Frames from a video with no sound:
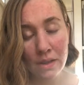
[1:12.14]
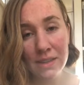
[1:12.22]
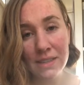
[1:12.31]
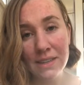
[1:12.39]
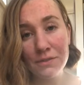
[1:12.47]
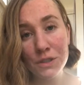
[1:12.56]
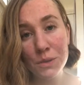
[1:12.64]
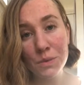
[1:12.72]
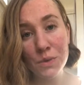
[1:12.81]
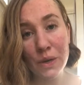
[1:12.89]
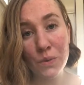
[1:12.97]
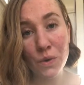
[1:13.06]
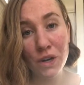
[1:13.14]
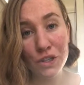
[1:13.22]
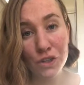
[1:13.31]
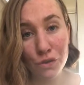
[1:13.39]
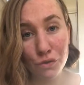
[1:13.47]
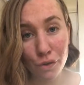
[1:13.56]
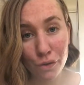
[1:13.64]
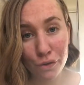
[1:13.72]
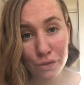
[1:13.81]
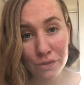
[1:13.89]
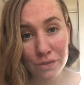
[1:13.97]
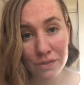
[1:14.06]
There's a difference between wanting to
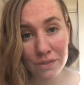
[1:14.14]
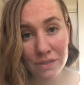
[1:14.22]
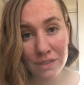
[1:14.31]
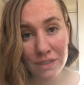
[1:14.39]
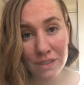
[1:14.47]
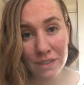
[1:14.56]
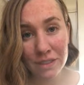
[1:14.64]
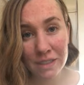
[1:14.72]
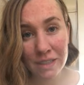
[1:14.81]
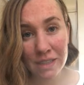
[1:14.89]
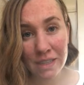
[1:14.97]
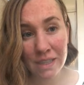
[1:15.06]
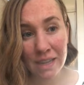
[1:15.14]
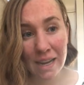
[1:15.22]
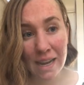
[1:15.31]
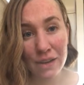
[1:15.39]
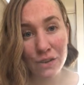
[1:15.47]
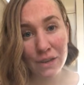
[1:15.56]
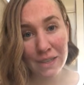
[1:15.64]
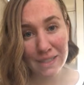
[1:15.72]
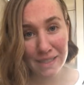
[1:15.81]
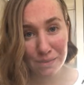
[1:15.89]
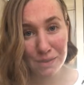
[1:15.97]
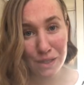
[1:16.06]
grow and not
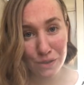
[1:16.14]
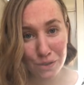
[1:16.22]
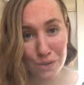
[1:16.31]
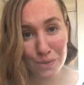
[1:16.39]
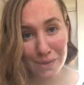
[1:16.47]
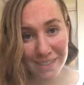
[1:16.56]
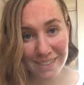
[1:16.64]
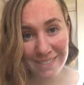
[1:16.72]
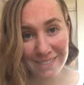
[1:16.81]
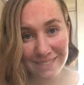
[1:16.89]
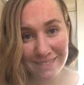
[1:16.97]
accepting who you are,